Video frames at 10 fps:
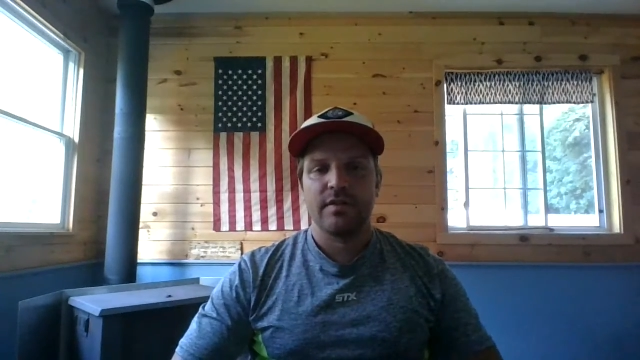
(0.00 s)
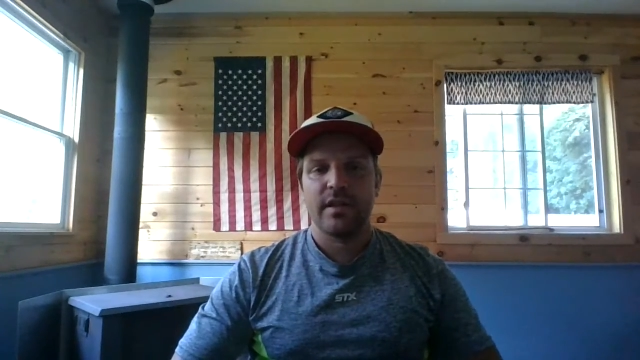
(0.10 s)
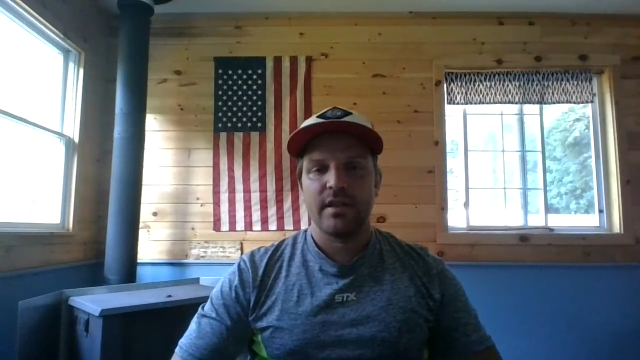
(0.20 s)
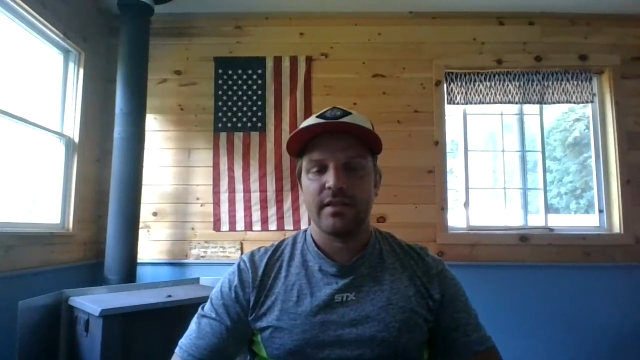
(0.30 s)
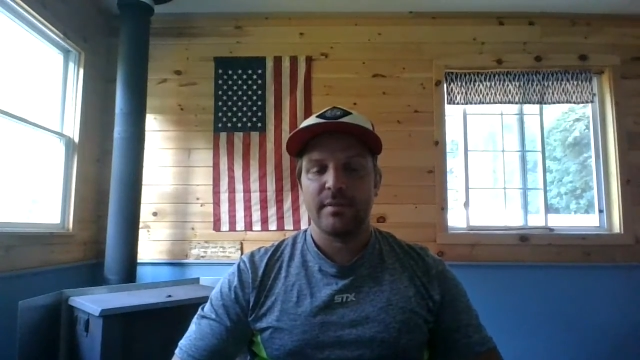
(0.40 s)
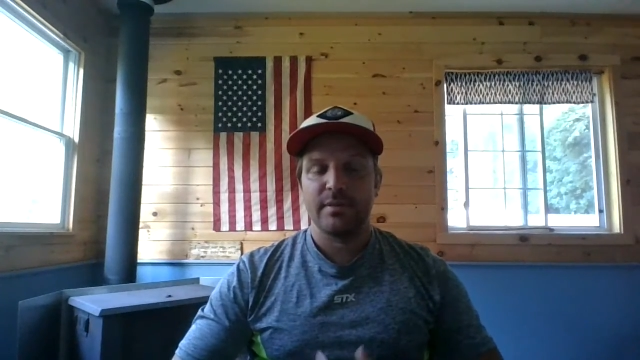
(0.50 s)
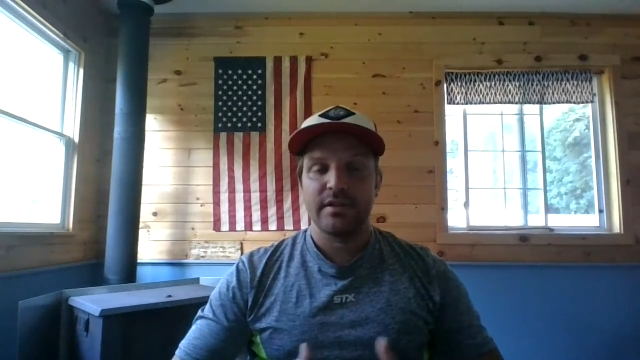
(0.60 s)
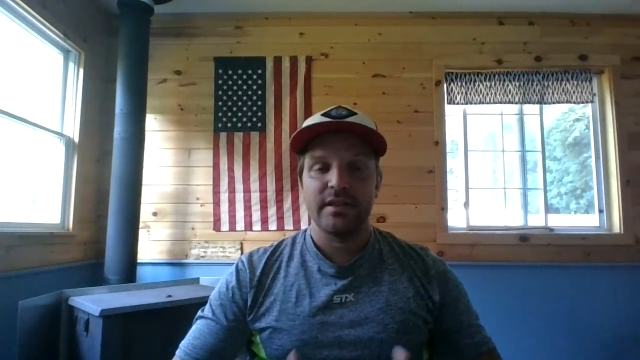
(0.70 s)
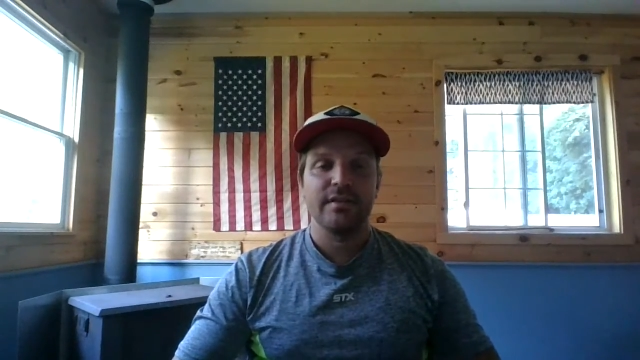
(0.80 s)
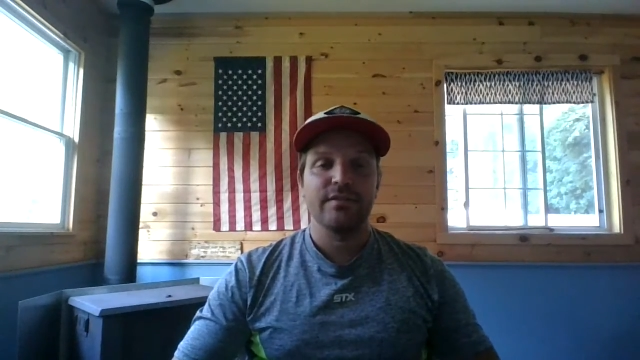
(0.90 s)
they
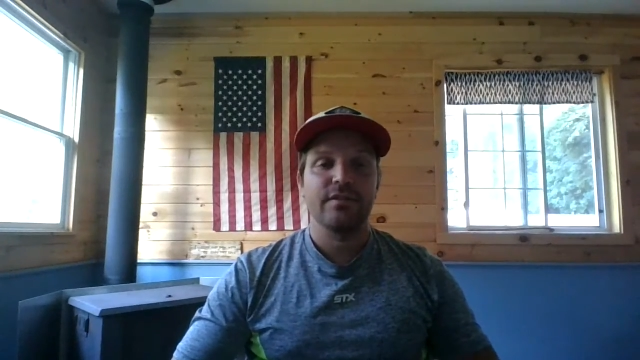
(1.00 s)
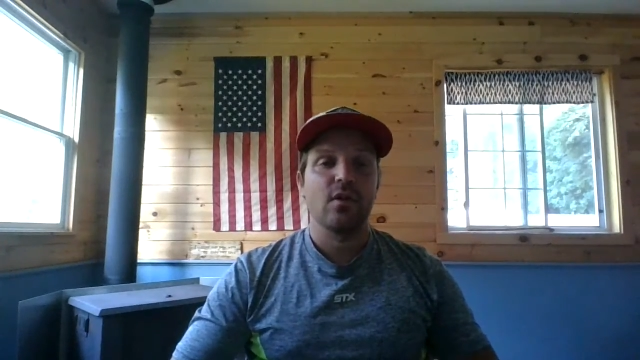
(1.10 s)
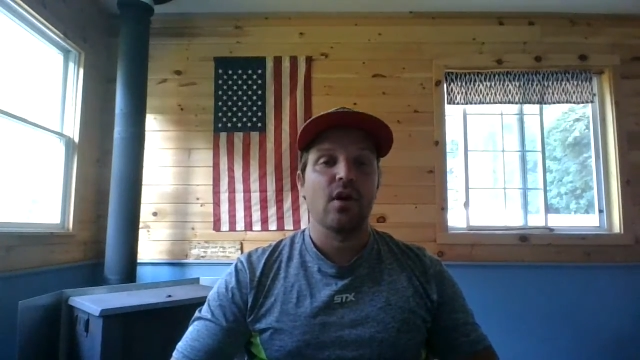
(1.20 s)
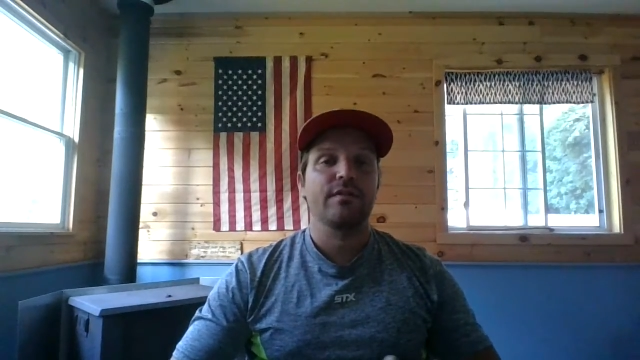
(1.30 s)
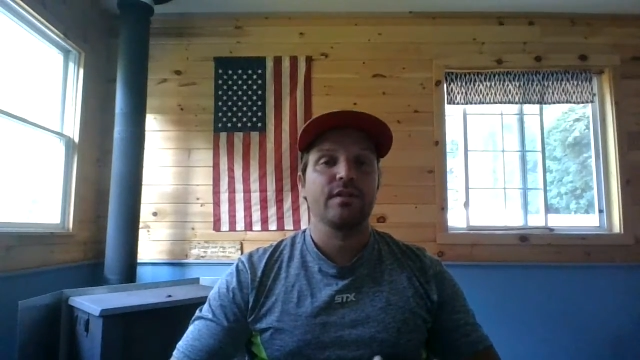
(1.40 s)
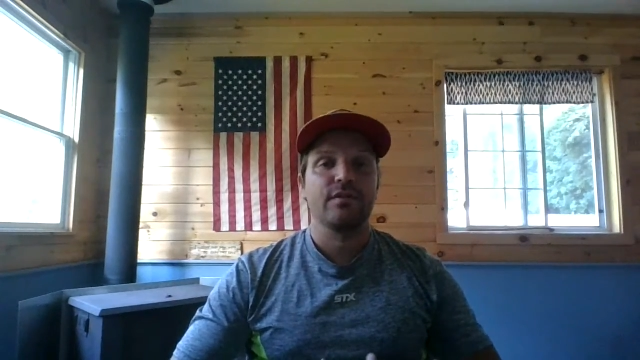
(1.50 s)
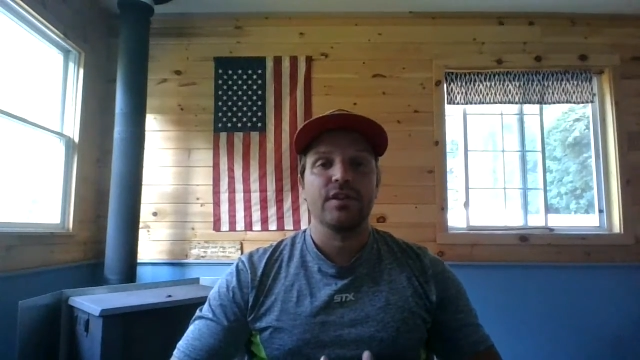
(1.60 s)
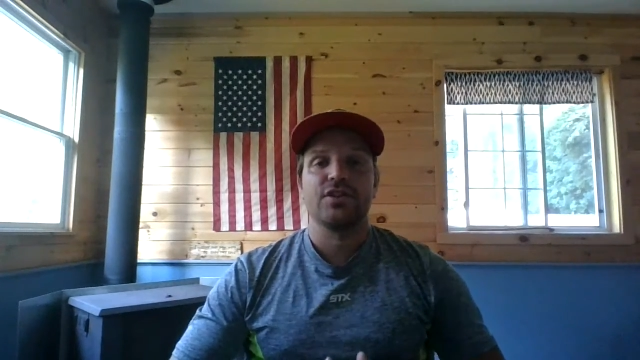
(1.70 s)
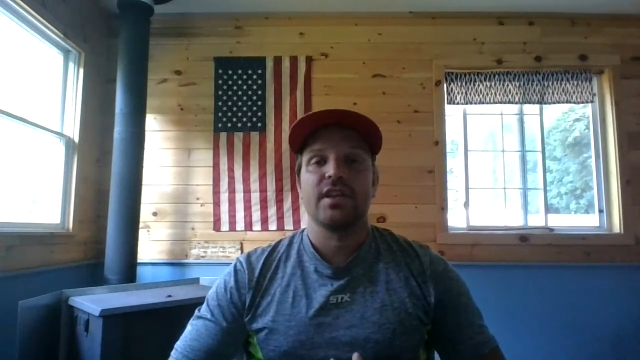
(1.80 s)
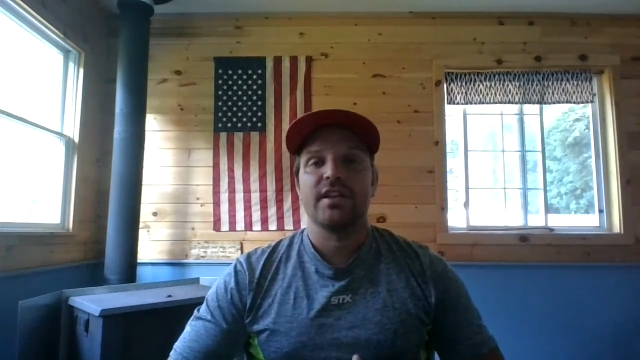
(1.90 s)
believe coffee
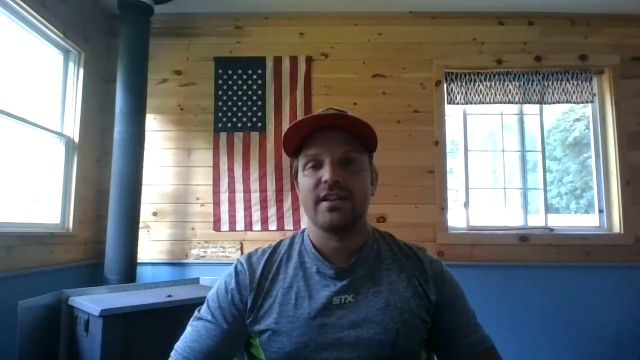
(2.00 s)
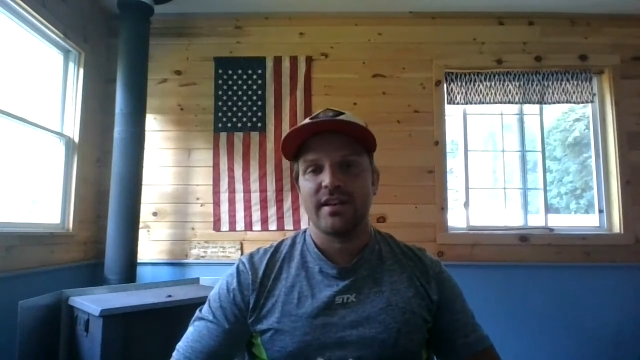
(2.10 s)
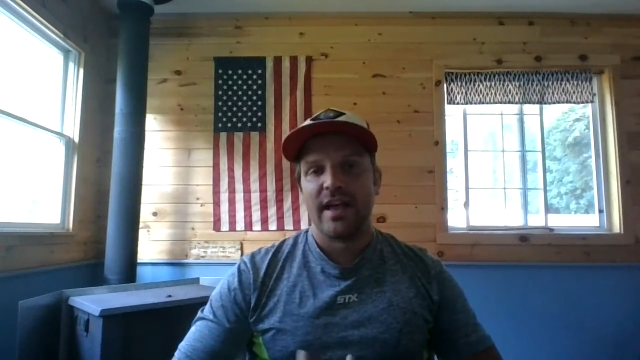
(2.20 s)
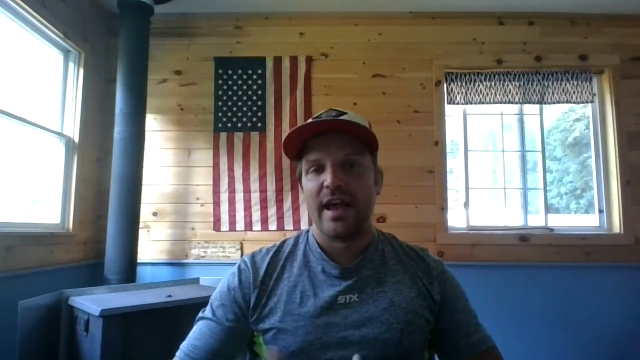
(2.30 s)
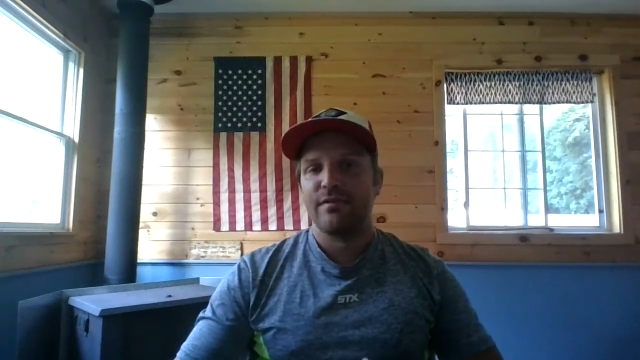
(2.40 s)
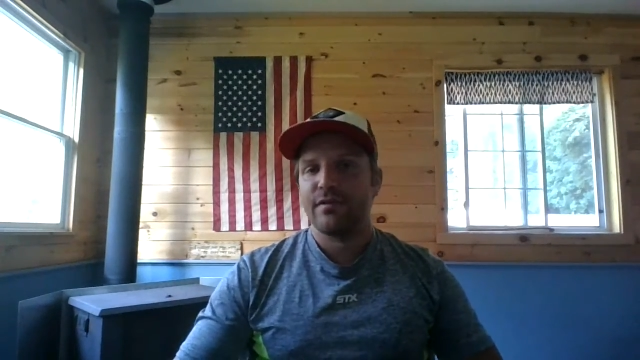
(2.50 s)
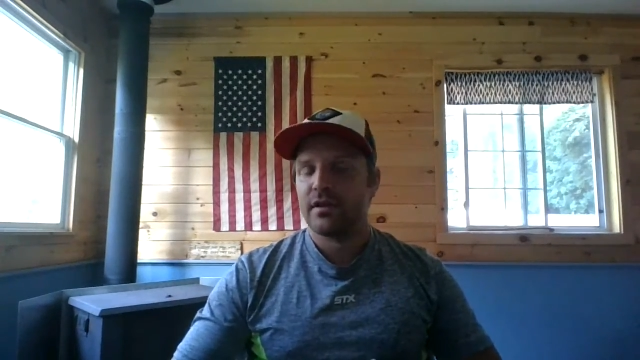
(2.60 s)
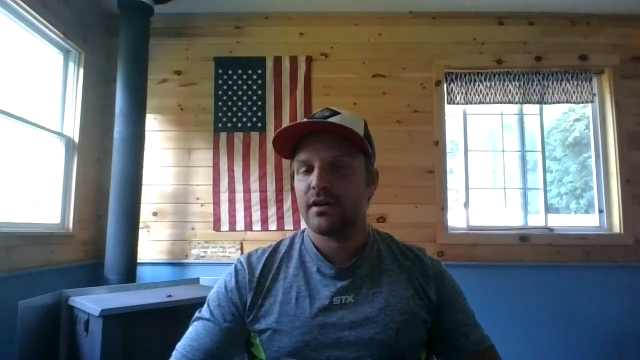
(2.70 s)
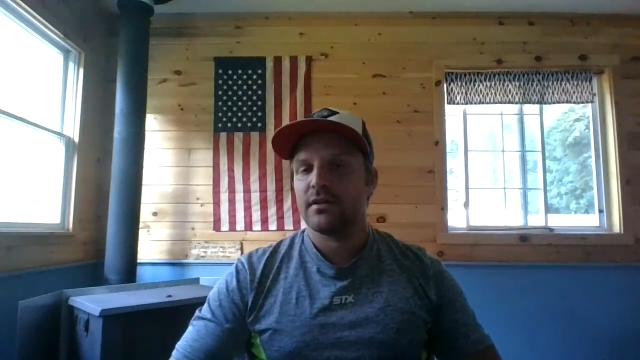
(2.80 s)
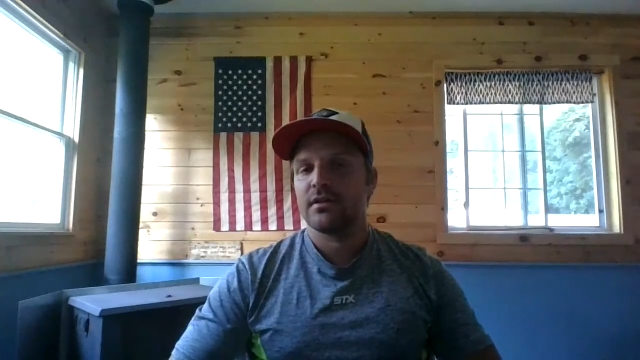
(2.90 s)
originated in
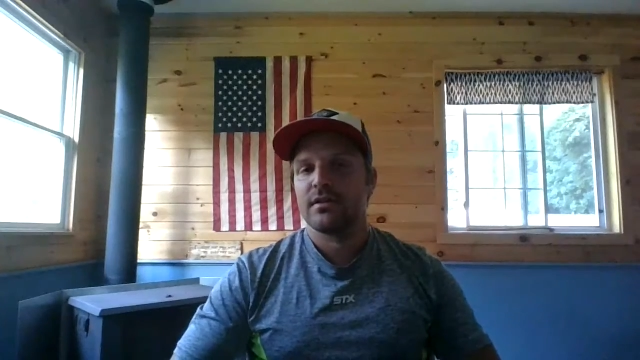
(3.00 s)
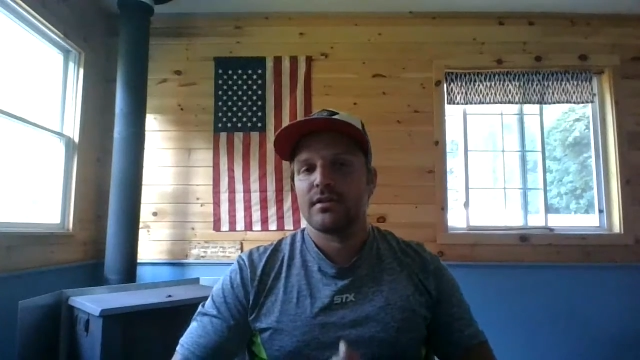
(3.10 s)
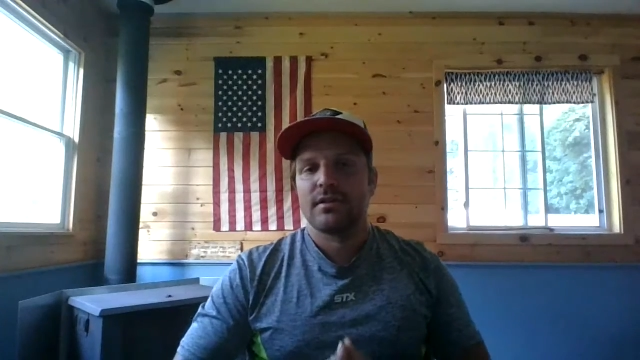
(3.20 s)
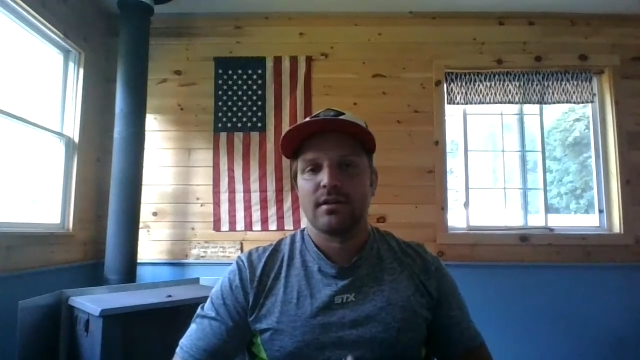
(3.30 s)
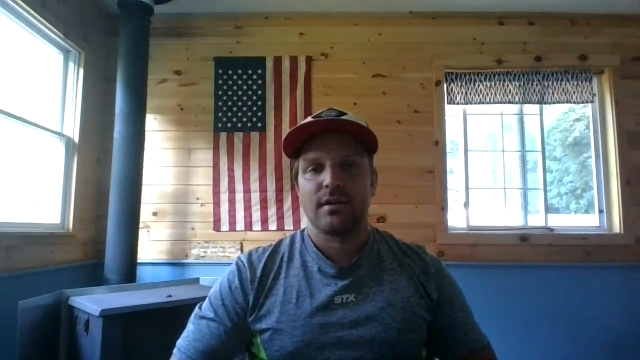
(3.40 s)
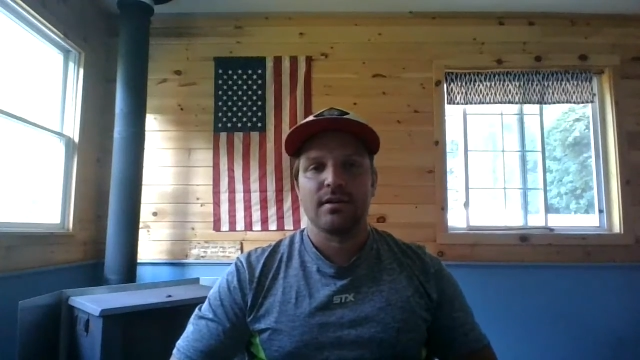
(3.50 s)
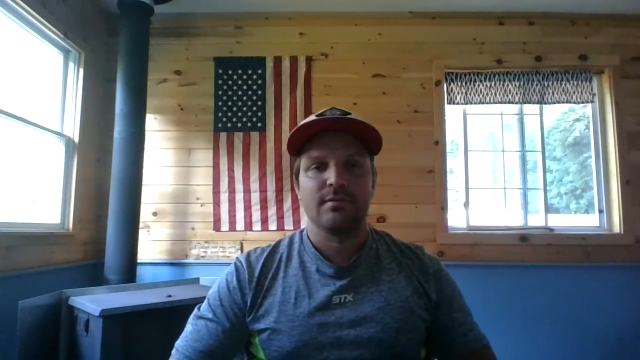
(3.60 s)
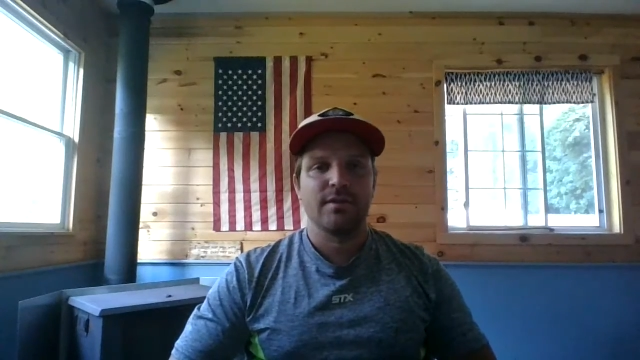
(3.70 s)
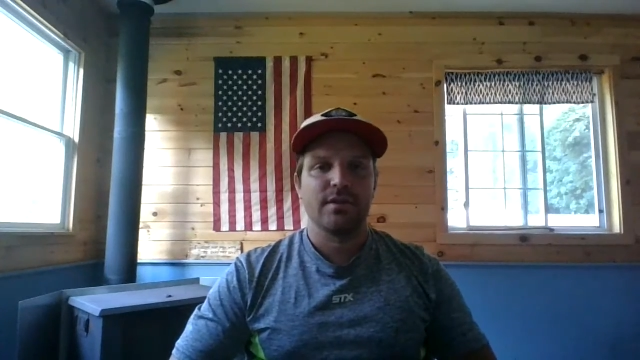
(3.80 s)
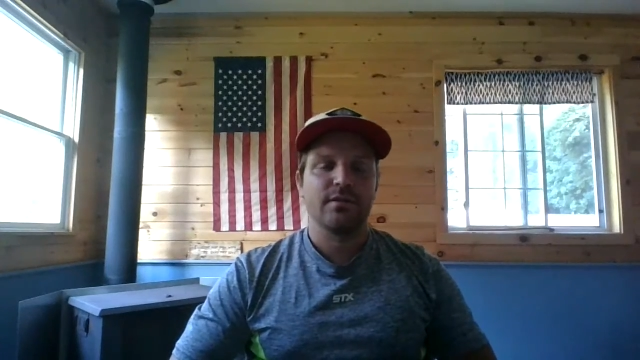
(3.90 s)
Africa.
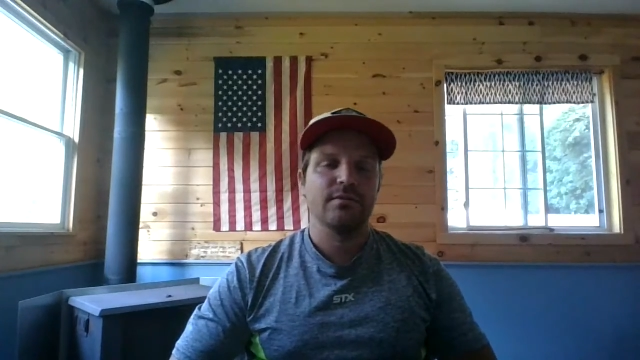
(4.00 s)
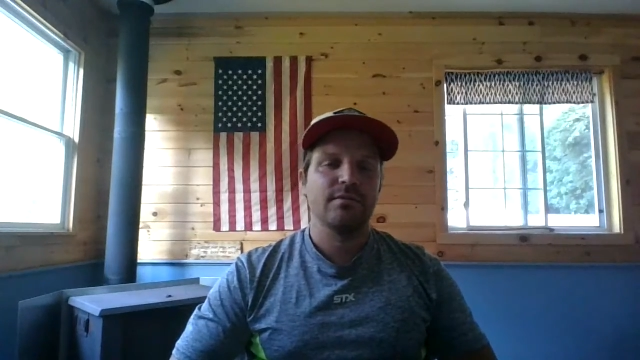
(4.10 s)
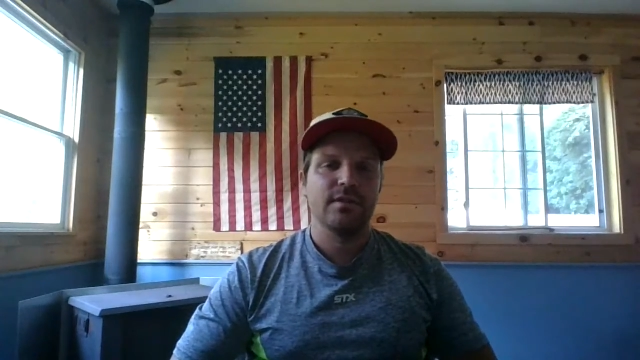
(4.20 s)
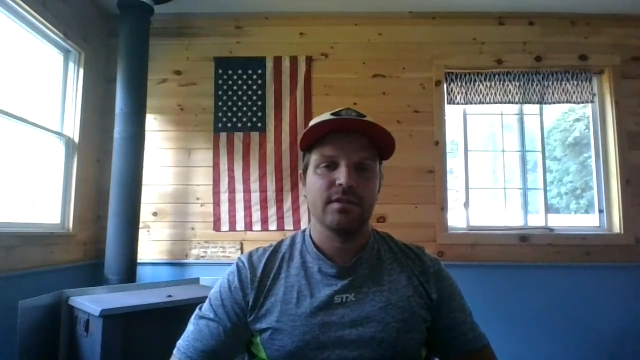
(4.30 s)
There